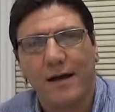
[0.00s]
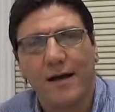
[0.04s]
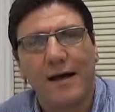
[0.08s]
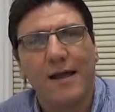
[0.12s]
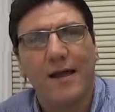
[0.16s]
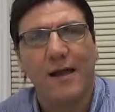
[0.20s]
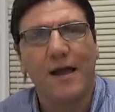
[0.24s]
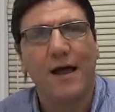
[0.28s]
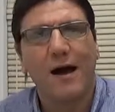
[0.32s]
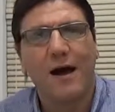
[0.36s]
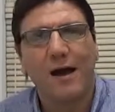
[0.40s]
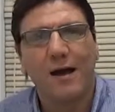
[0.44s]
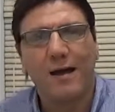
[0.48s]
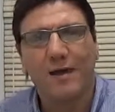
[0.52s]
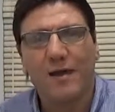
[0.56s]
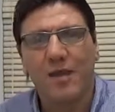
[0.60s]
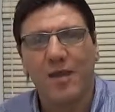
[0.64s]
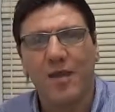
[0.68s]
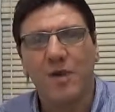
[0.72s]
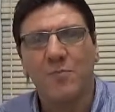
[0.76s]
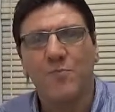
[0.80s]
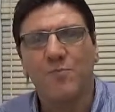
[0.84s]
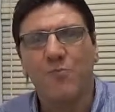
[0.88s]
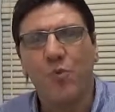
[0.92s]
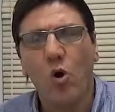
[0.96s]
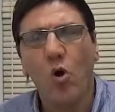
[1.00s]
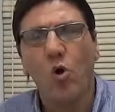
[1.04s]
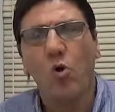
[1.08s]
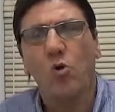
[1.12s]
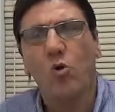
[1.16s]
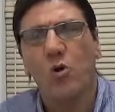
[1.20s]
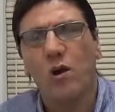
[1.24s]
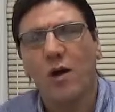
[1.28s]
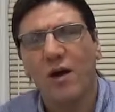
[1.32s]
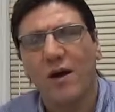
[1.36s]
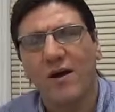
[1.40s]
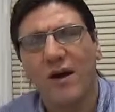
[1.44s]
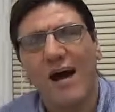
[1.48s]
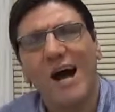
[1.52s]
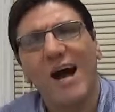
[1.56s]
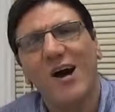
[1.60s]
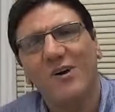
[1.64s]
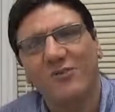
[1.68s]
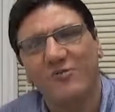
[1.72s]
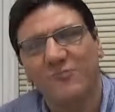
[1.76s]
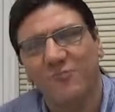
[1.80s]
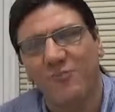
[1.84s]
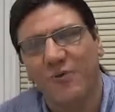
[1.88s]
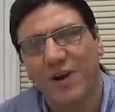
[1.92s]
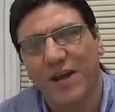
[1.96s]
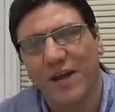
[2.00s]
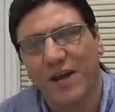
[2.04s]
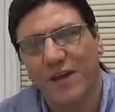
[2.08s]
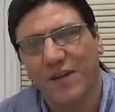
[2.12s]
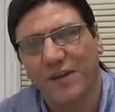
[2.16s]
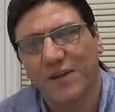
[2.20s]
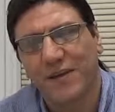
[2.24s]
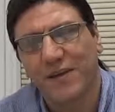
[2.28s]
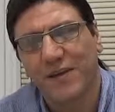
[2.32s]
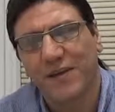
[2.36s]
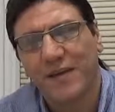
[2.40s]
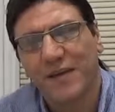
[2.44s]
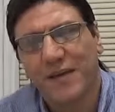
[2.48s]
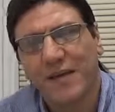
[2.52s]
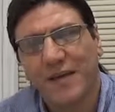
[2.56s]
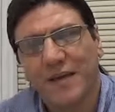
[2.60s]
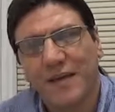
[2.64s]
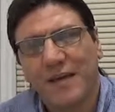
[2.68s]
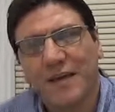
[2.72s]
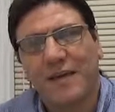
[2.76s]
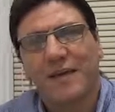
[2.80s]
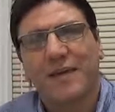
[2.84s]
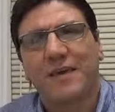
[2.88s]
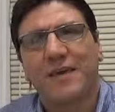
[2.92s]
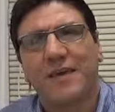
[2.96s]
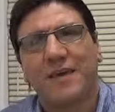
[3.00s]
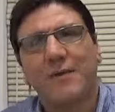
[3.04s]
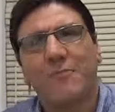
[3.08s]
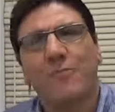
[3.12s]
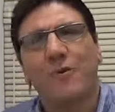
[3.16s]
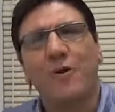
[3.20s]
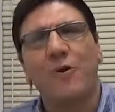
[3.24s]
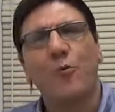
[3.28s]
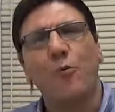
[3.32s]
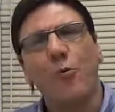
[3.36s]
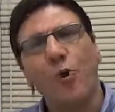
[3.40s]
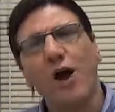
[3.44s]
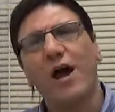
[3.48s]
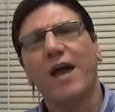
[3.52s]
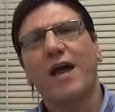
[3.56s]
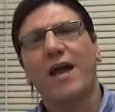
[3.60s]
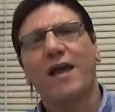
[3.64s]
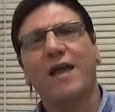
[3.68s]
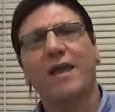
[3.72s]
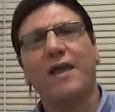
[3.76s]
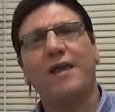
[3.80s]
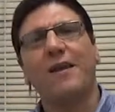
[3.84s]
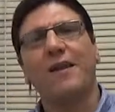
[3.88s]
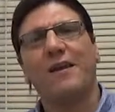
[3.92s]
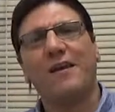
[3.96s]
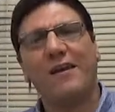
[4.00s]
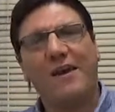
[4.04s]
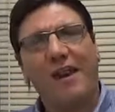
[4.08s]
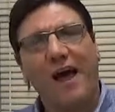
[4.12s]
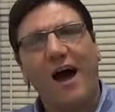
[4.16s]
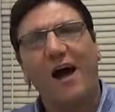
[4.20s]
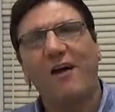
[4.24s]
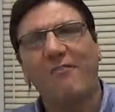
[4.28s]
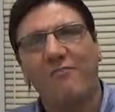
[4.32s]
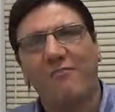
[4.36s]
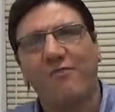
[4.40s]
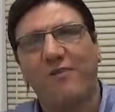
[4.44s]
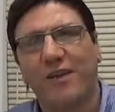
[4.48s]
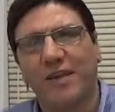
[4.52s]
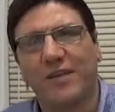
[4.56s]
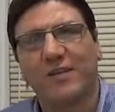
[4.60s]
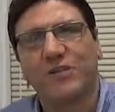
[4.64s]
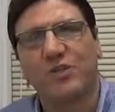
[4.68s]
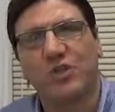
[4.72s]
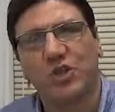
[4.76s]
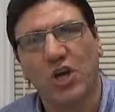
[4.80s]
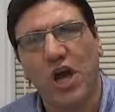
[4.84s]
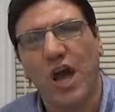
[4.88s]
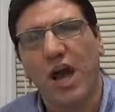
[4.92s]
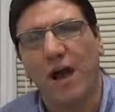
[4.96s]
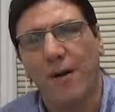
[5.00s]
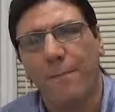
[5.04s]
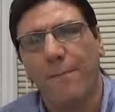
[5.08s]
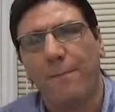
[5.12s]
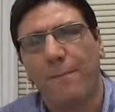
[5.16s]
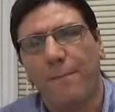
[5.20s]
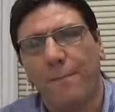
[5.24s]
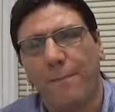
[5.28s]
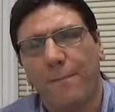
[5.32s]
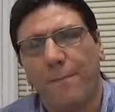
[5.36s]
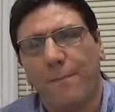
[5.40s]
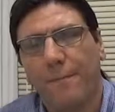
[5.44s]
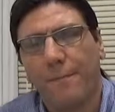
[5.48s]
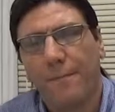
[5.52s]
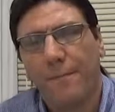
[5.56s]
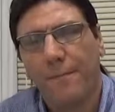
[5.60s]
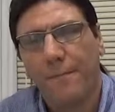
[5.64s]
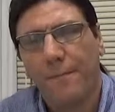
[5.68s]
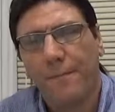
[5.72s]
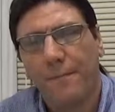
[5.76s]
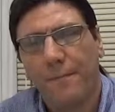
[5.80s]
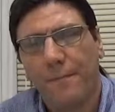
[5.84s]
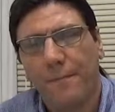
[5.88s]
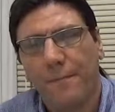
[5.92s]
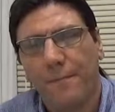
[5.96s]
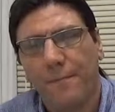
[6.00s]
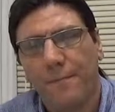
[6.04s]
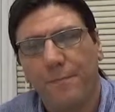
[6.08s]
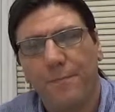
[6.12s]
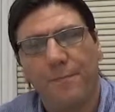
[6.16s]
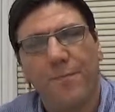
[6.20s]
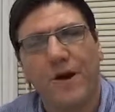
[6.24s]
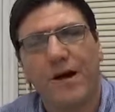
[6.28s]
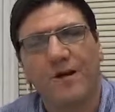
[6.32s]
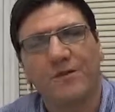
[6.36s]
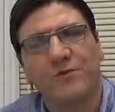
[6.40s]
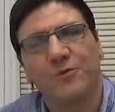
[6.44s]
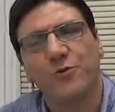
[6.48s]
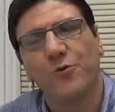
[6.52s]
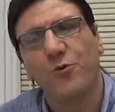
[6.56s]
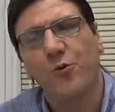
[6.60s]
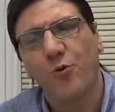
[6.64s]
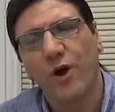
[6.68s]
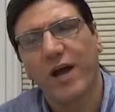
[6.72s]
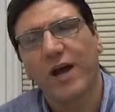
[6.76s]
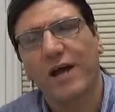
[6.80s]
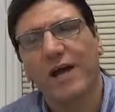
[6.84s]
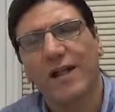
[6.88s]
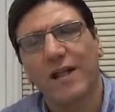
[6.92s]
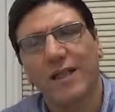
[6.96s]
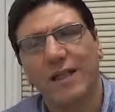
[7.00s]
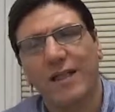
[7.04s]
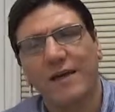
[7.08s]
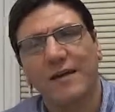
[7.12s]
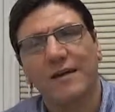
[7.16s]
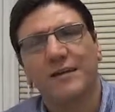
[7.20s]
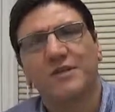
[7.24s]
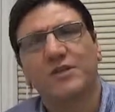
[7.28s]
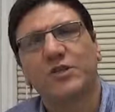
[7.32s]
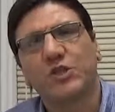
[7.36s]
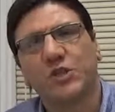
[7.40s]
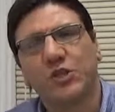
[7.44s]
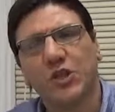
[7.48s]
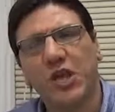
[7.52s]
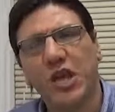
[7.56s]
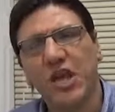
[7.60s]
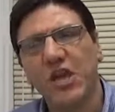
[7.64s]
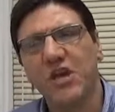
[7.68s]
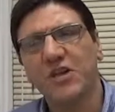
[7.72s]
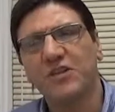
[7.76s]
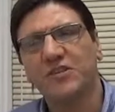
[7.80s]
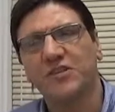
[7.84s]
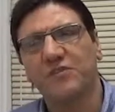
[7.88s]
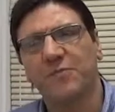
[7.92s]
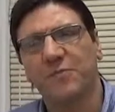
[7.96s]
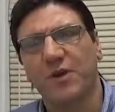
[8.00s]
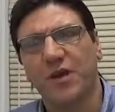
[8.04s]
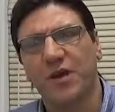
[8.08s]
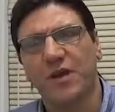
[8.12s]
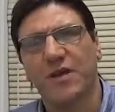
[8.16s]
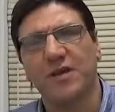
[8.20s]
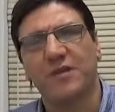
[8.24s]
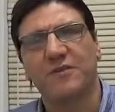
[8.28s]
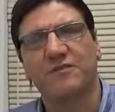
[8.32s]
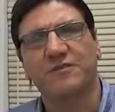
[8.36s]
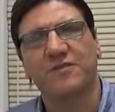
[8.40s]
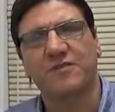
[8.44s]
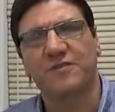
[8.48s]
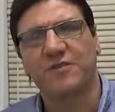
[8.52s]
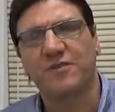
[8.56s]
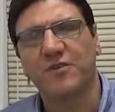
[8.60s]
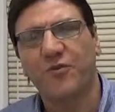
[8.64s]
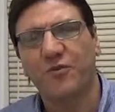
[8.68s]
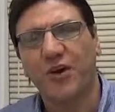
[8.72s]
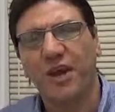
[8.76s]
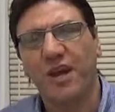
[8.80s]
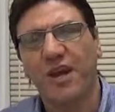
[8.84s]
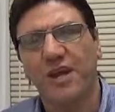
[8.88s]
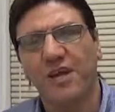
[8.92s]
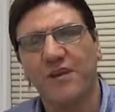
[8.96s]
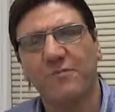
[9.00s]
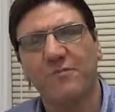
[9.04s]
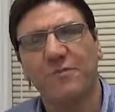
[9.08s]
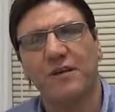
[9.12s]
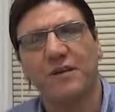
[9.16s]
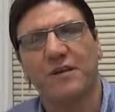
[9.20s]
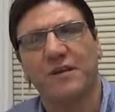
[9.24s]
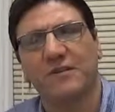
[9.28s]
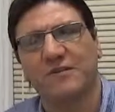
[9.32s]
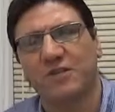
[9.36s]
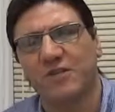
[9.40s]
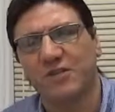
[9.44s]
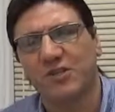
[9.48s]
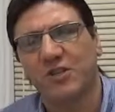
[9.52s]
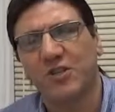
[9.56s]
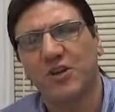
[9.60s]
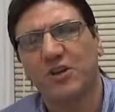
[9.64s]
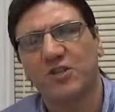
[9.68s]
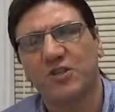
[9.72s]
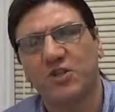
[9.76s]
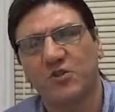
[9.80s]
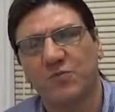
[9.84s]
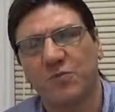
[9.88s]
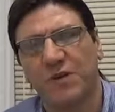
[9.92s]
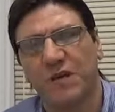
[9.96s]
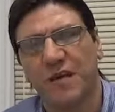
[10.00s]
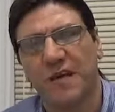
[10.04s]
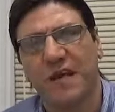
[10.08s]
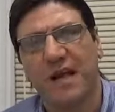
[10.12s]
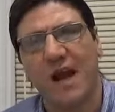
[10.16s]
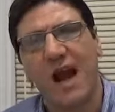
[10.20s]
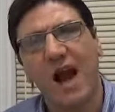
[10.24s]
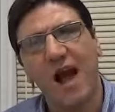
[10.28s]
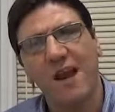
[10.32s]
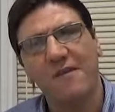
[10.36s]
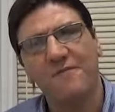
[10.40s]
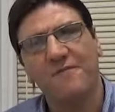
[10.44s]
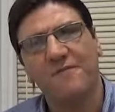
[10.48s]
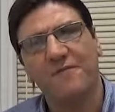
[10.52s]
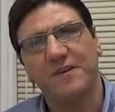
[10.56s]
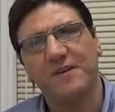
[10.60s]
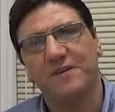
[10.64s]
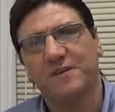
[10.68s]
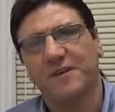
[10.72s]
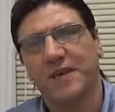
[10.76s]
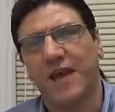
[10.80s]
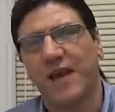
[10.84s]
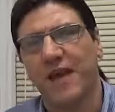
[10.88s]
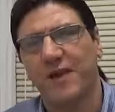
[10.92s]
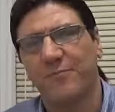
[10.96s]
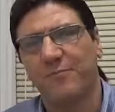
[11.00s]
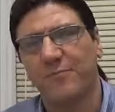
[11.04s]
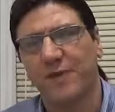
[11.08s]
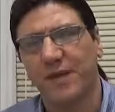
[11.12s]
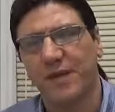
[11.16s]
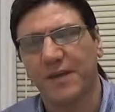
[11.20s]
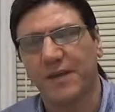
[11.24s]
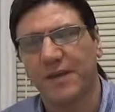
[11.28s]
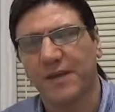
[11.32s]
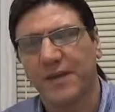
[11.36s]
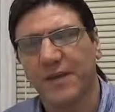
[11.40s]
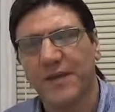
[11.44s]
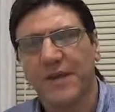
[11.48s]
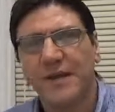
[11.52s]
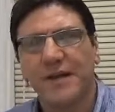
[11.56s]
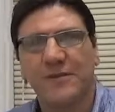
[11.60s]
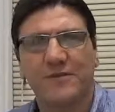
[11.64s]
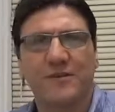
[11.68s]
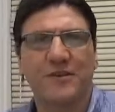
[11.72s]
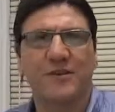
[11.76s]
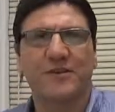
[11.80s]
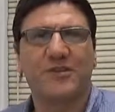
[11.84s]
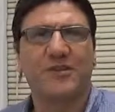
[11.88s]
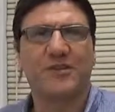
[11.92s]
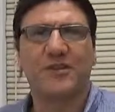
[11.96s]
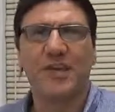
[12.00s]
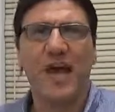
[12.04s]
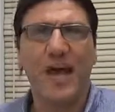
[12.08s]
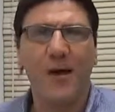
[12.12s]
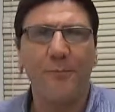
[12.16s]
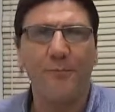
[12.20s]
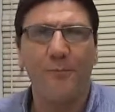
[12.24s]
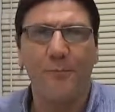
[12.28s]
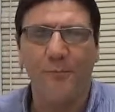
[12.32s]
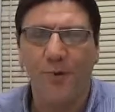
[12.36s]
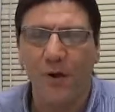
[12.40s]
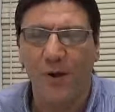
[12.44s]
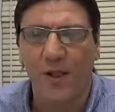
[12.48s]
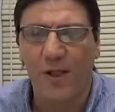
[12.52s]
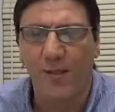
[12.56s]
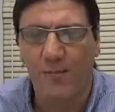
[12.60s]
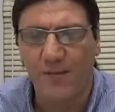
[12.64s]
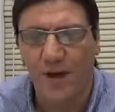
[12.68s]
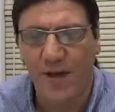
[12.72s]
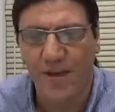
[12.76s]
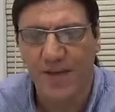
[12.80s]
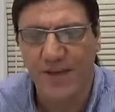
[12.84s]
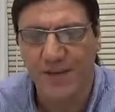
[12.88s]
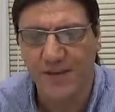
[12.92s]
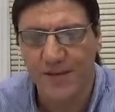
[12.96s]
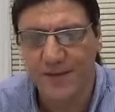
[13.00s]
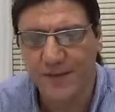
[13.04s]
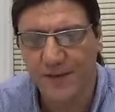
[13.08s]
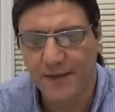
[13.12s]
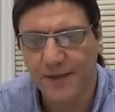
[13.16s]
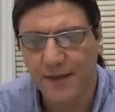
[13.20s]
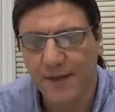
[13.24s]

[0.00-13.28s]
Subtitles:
Like Ebola outbreak, keep away, lovely gem. But you will seize me, screen me, search me, confiscate me, dissemble me.